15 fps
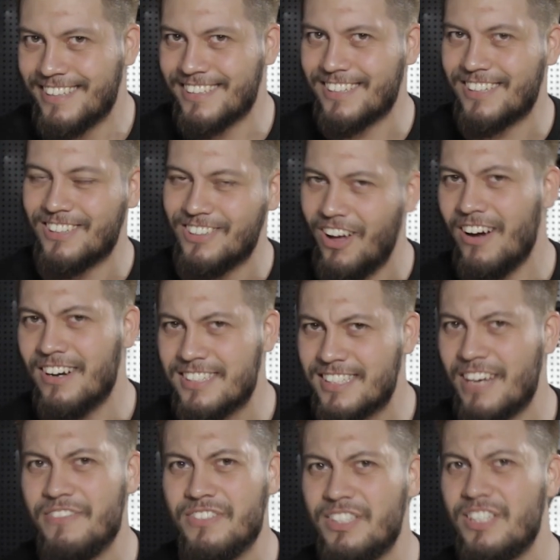the Glock
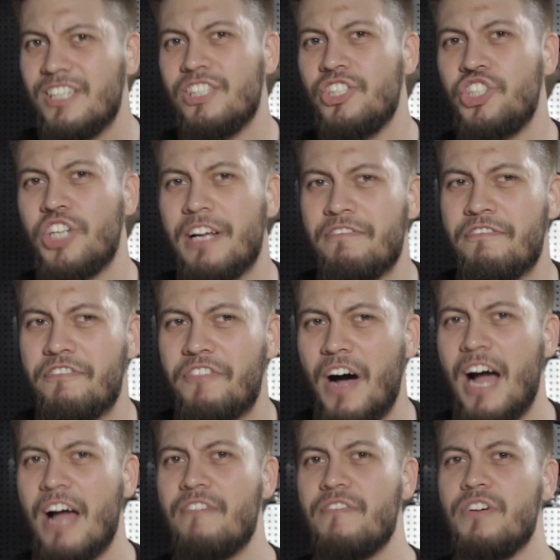17 Gen
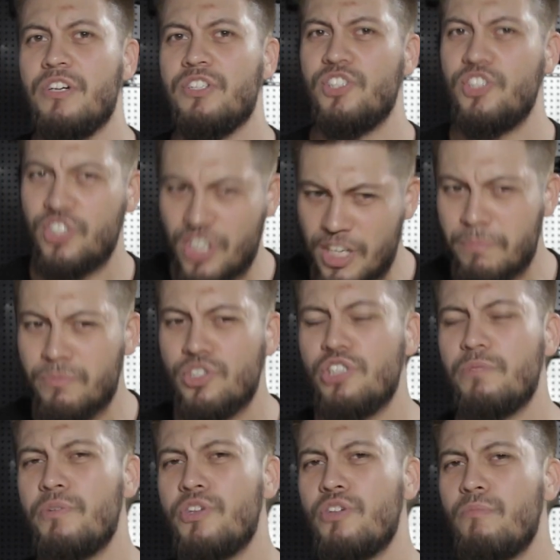5, seems
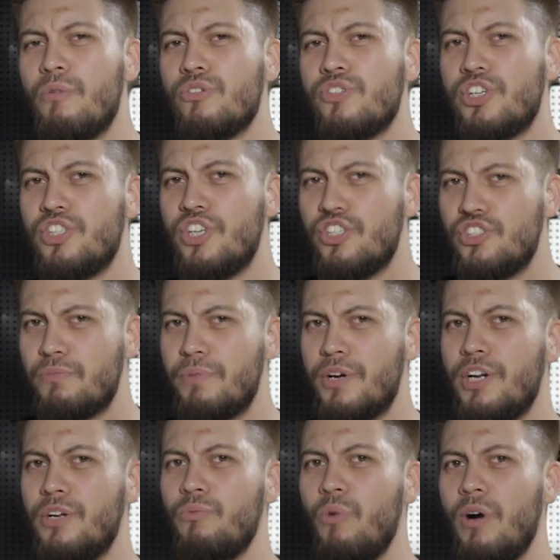to be the most
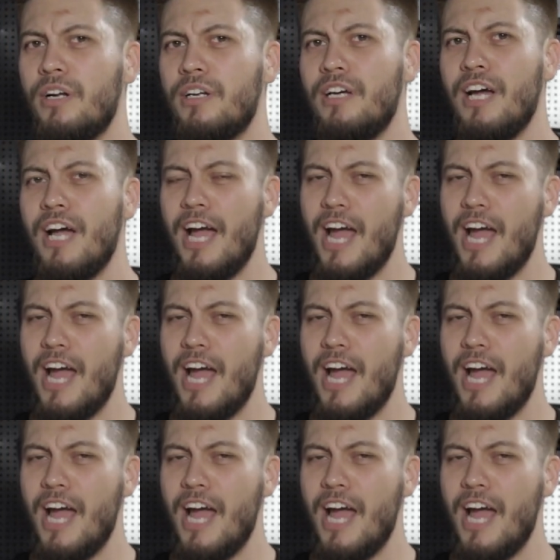anticipated one.